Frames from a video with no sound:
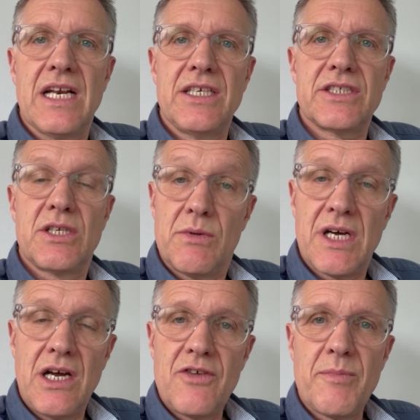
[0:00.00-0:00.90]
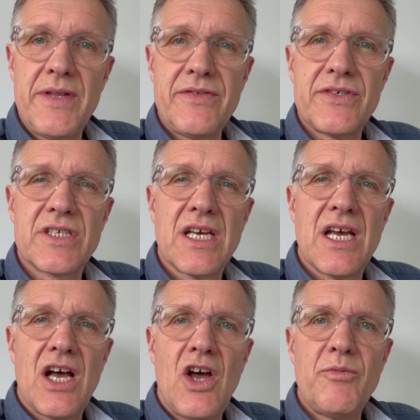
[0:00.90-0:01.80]
last 2.5 months,
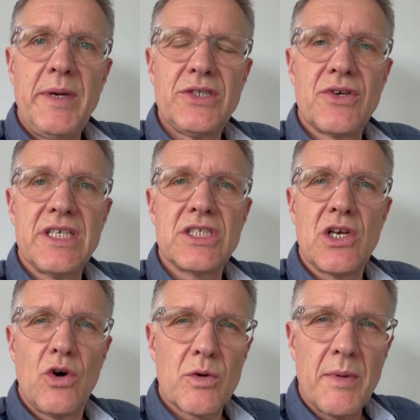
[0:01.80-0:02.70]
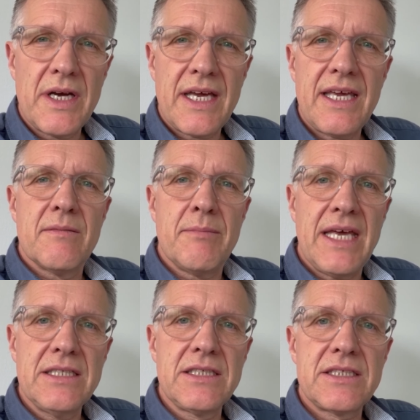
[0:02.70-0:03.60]
I've been trying to log my
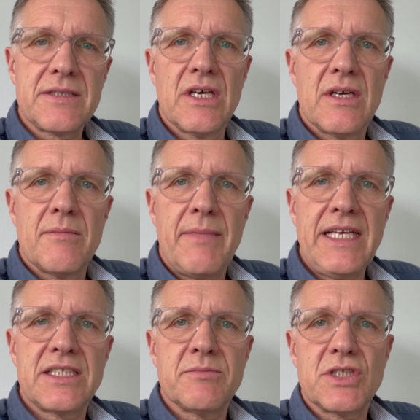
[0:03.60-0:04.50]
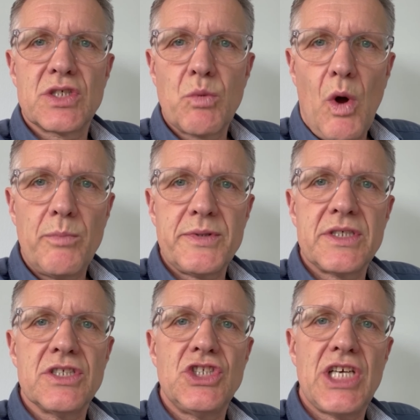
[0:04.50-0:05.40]
meals, make some
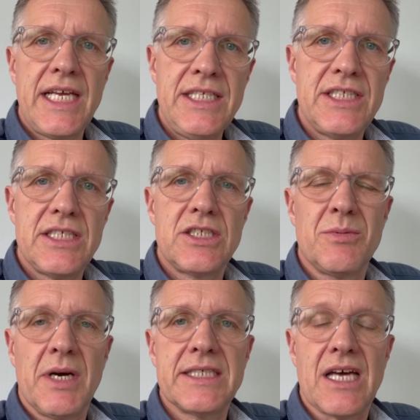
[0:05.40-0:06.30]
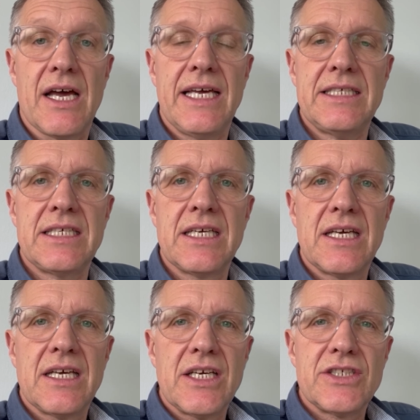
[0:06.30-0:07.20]
swaps and changes to my diet
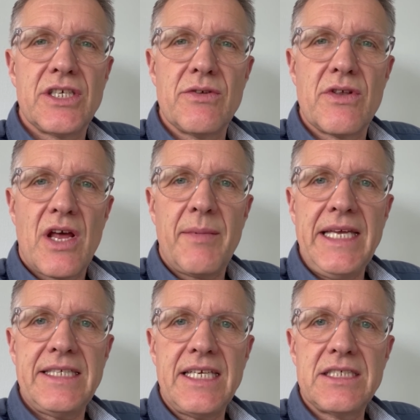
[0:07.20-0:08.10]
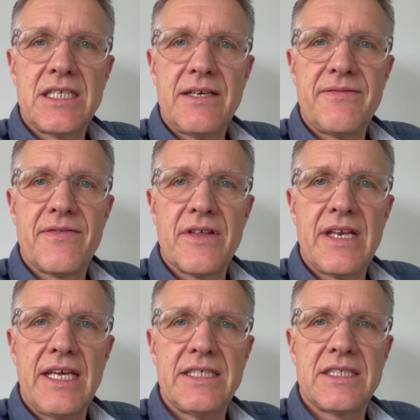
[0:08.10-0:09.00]
so that I'm eating stuff that
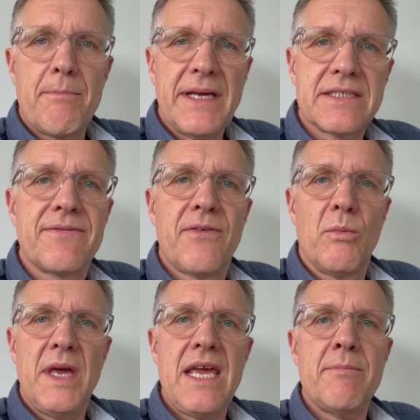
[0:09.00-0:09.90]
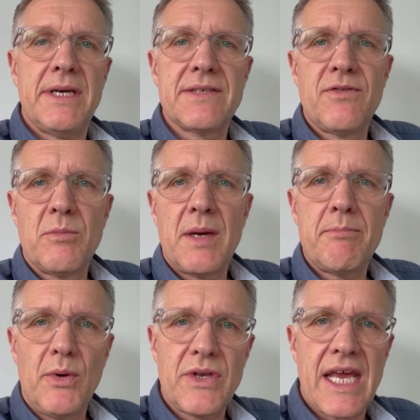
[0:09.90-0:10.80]
is better for me and better for my
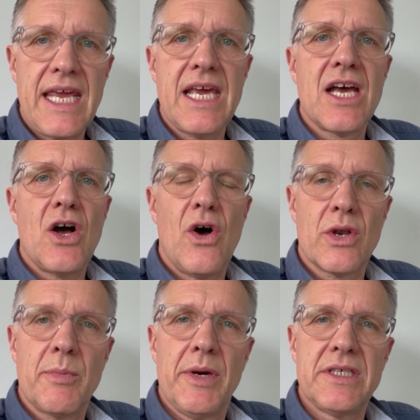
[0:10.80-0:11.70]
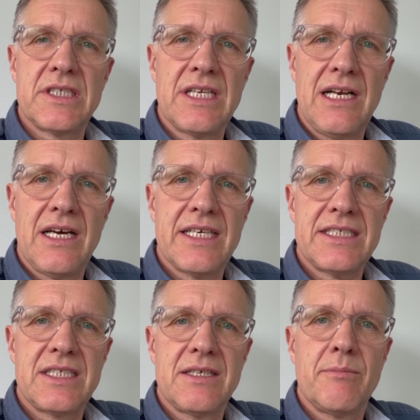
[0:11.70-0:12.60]
body on a
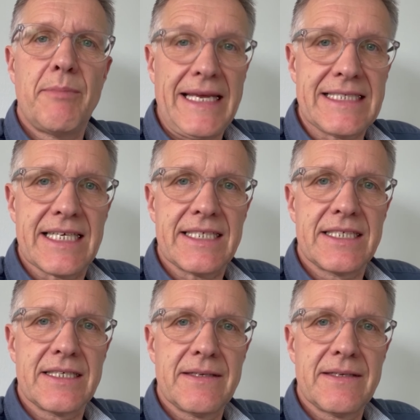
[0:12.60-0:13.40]
personalised basis.